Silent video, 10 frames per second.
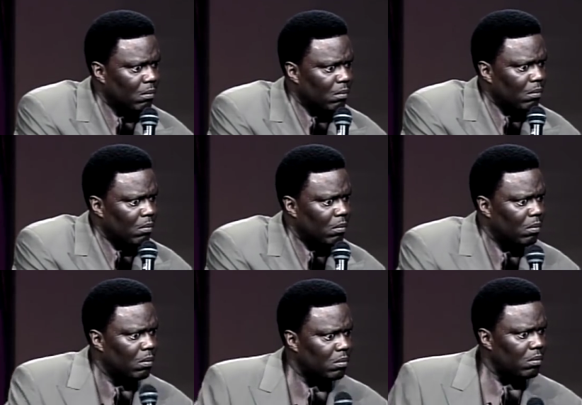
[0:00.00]

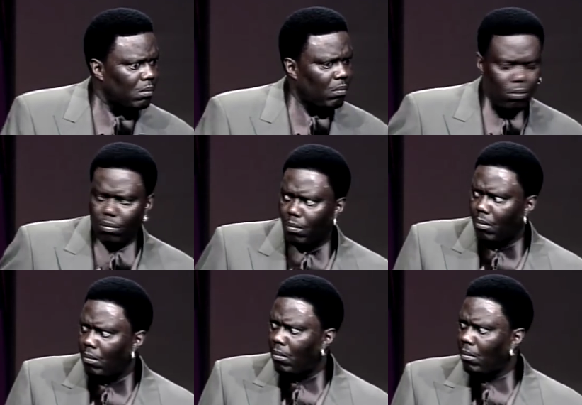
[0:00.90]

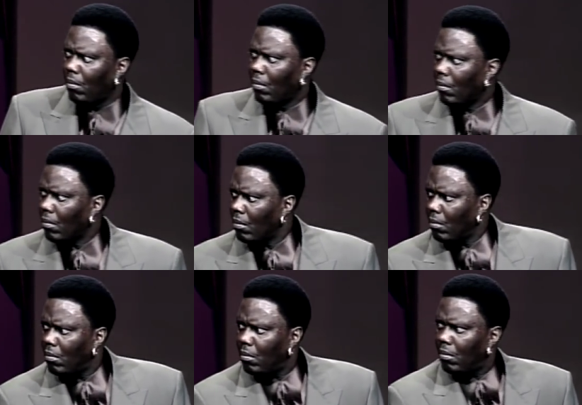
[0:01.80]

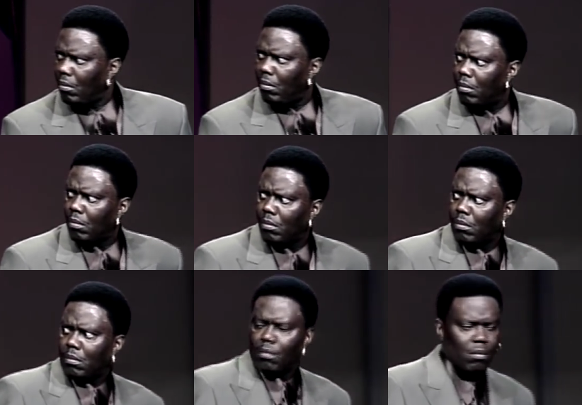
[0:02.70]

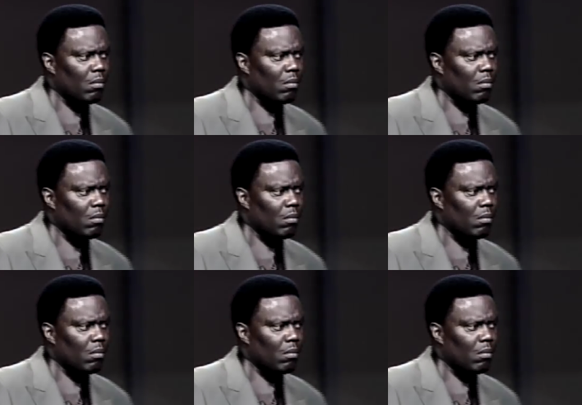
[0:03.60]
No one is speaking in this clip.